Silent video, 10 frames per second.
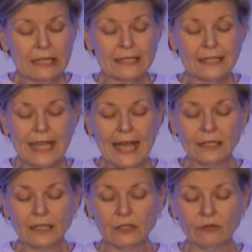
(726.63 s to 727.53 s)
This
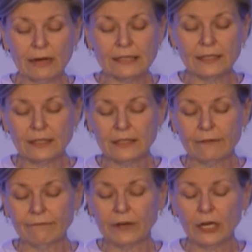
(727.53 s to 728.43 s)
act addresses
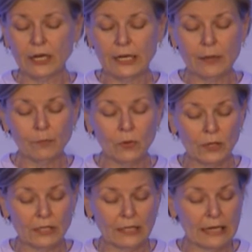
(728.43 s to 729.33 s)
some very
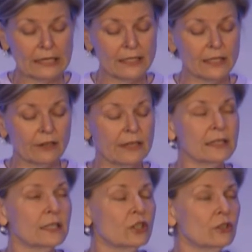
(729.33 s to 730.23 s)
important and
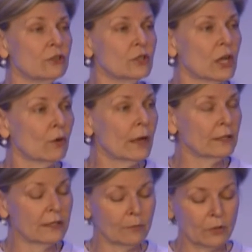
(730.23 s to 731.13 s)
serious issues
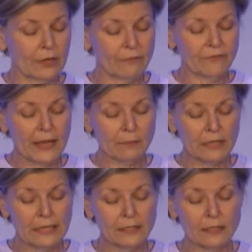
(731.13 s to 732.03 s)
around doubled-up
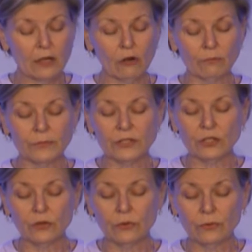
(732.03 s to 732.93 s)
families, homeless
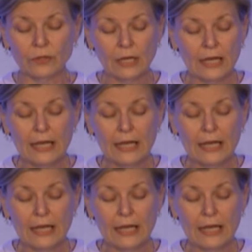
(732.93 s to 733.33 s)
youth,